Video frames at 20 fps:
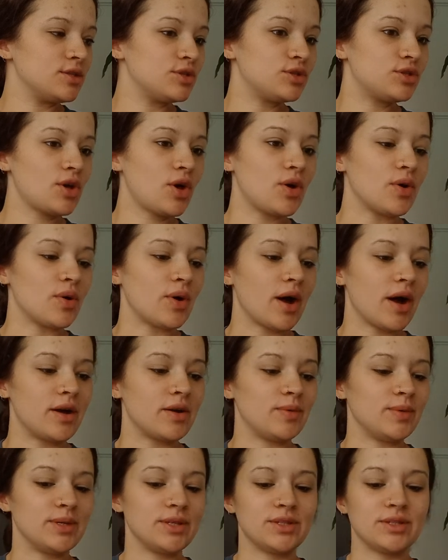So, how
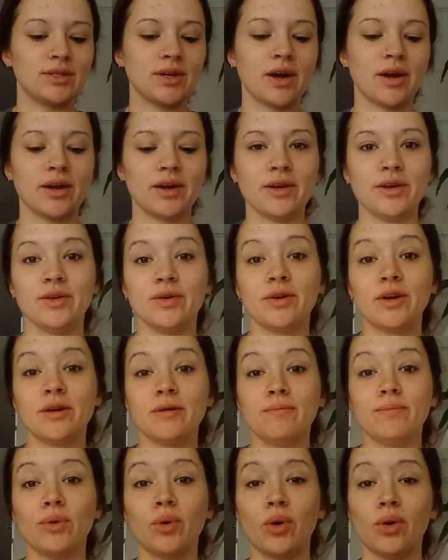do we start? You get a
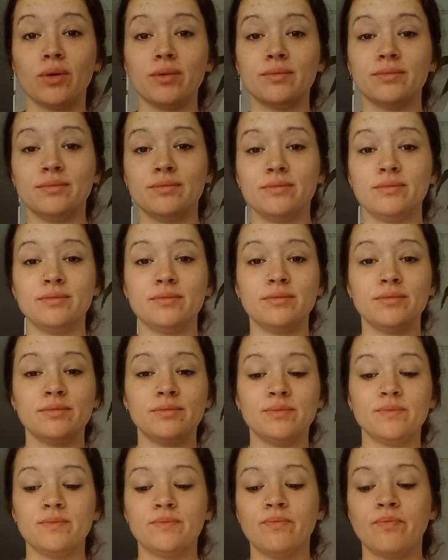bowl.
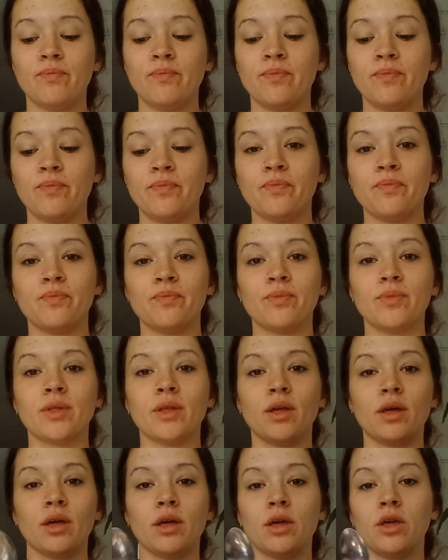
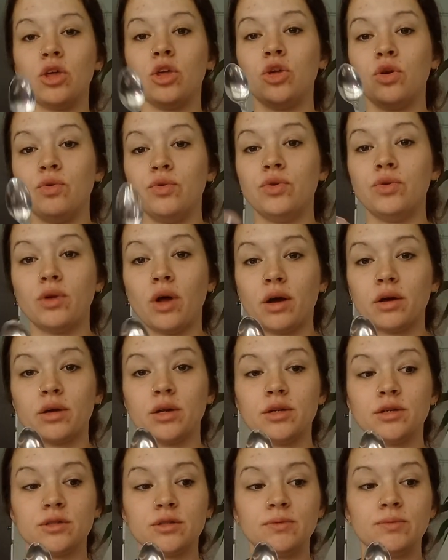You do not
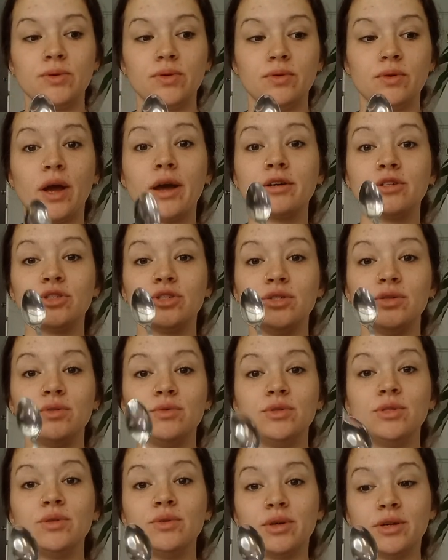get a spoon. Actually,
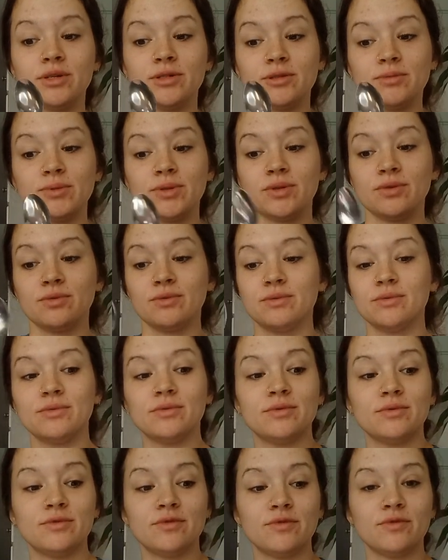you do get a spoon
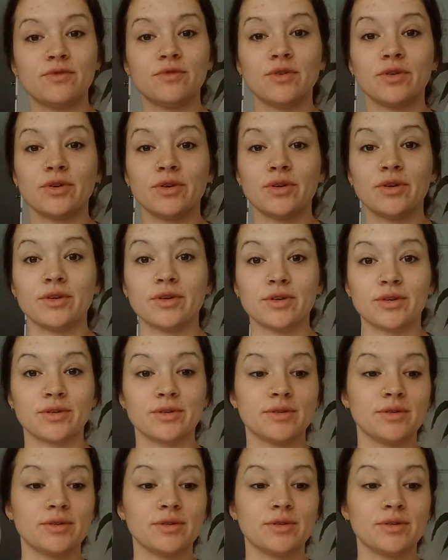for your